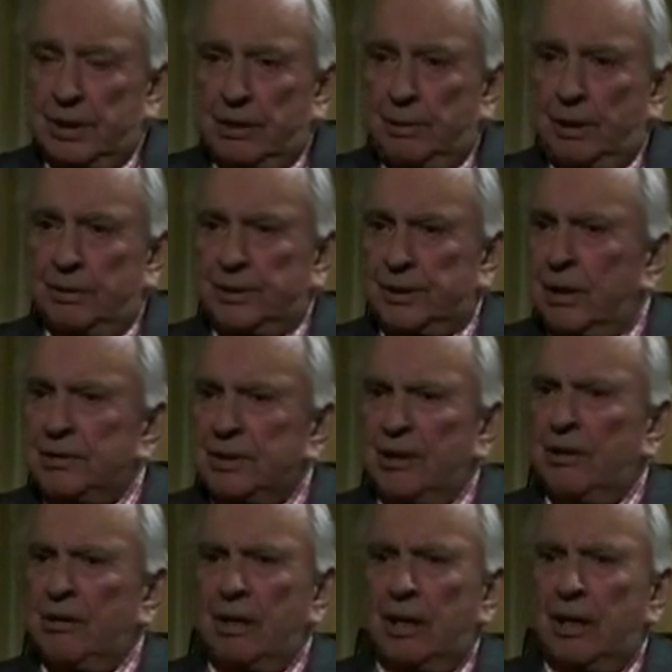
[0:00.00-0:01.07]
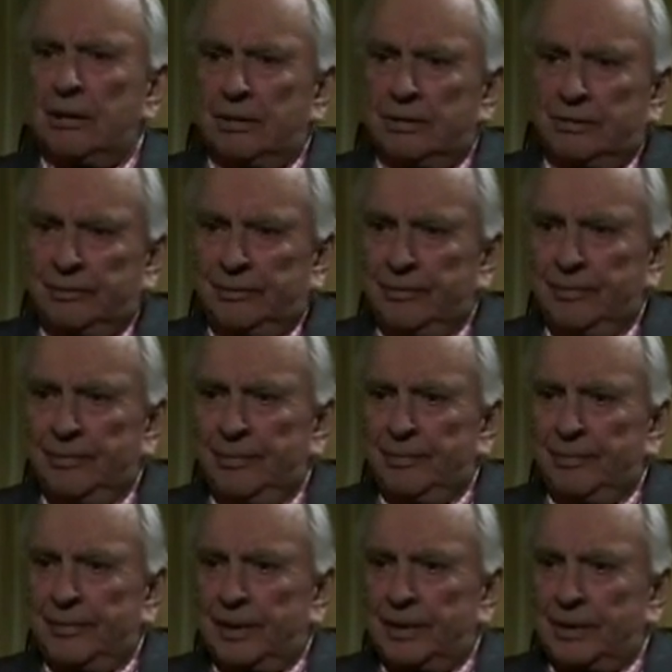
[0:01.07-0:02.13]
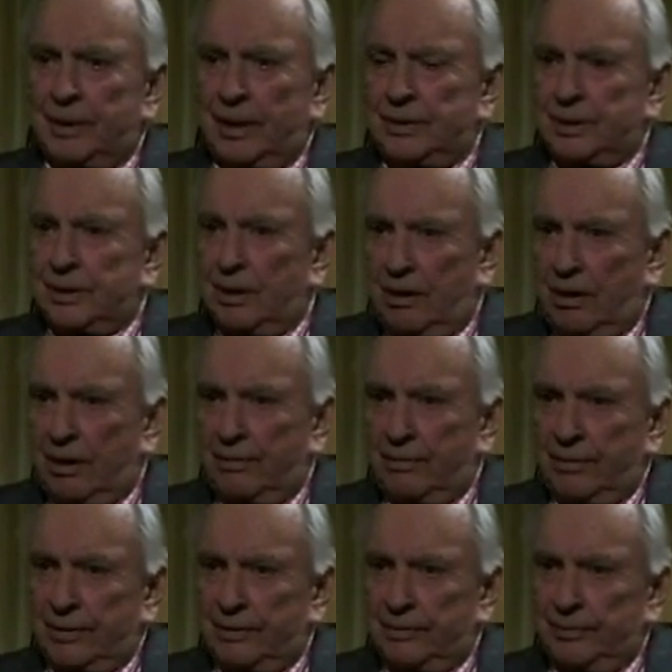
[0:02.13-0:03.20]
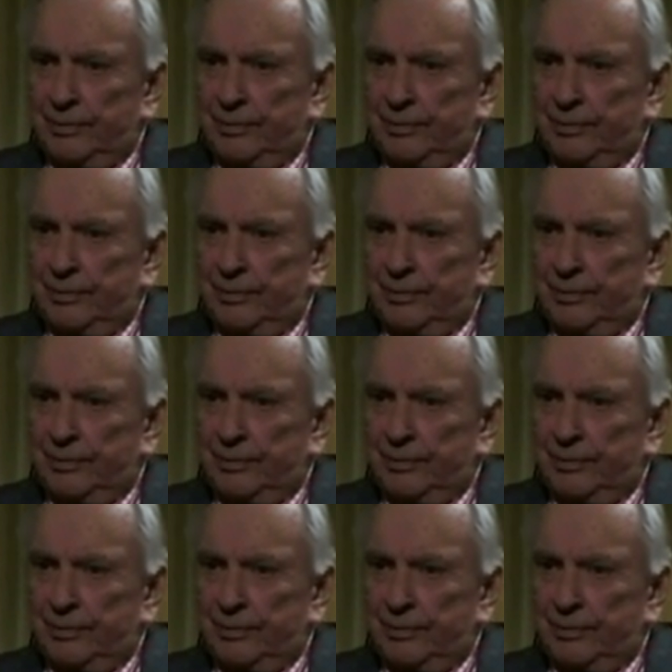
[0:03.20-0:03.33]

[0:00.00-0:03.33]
now about South Carolina. That's the heart of it.